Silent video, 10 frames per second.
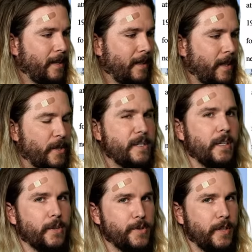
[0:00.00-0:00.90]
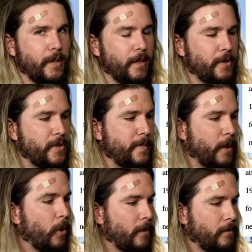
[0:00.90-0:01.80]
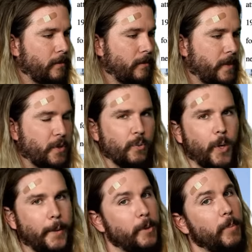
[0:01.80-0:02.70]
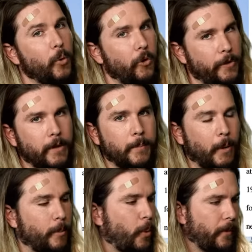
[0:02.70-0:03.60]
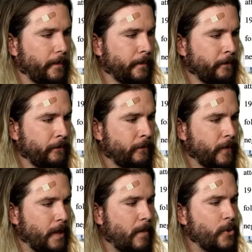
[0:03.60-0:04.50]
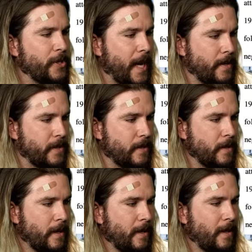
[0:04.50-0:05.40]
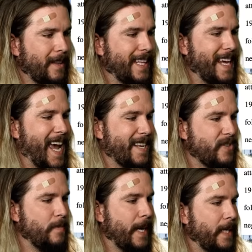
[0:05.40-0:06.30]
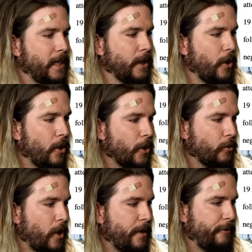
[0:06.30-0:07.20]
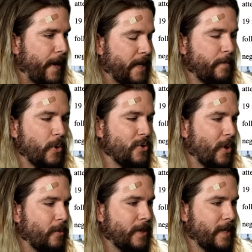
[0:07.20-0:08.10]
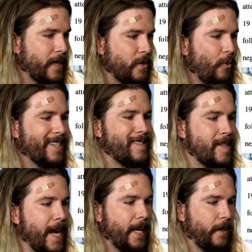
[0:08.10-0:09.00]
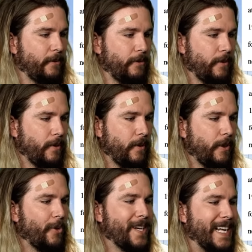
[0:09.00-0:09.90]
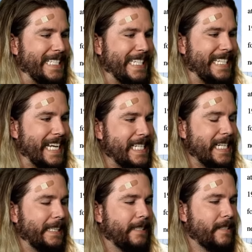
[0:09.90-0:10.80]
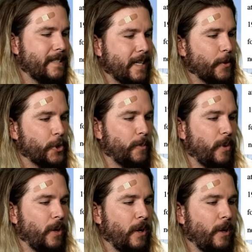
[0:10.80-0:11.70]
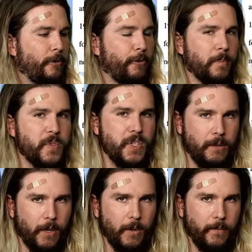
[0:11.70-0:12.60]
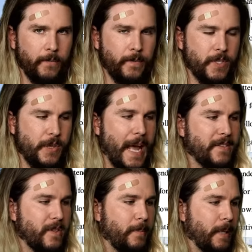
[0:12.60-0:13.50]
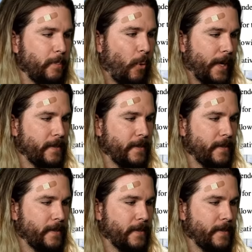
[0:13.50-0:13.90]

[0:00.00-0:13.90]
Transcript: Here's, here's, the, here's the big one. This is what I would bold in my report. In most cases, the estimated longer run effect post 21 days was negative, though not statistically distinguishable from zero. So that's the big point.